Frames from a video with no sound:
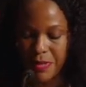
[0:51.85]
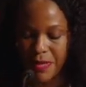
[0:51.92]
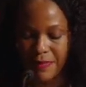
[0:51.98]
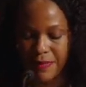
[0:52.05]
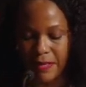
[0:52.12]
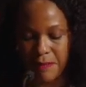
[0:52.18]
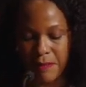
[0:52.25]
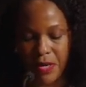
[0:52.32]
and
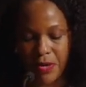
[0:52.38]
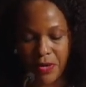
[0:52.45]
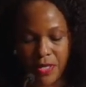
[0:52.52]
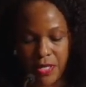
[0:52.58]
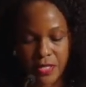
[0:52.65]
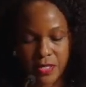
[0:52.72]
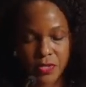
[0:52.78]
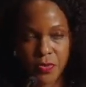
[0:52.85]
the
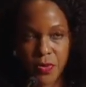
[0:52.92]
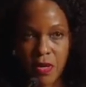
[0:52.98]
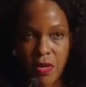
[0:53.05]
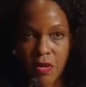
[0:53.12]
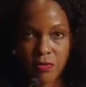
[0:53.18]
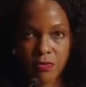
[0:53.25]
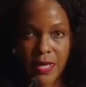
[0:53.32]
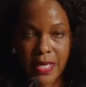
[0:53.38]
Americans were
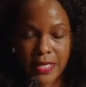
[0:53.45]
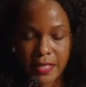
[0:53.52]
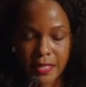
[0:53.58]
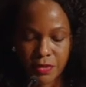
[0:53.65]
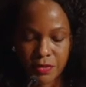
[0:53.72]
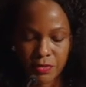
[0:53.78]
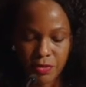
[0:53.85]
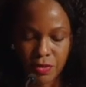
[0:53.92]
already
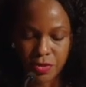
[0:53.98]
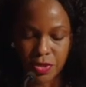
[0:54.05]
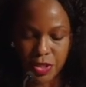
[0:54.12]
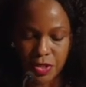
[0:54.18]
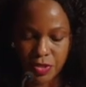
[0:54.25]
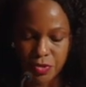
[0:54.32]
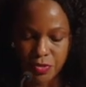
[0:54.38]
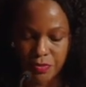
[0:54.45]

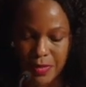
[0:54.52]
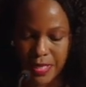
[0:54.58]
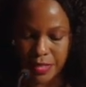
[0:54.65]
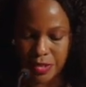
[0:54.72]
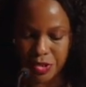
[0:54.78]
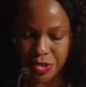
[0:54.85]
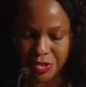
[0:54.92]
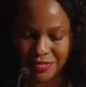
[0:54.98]
encroaching too
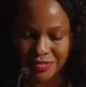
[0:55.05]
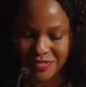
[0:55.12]
much.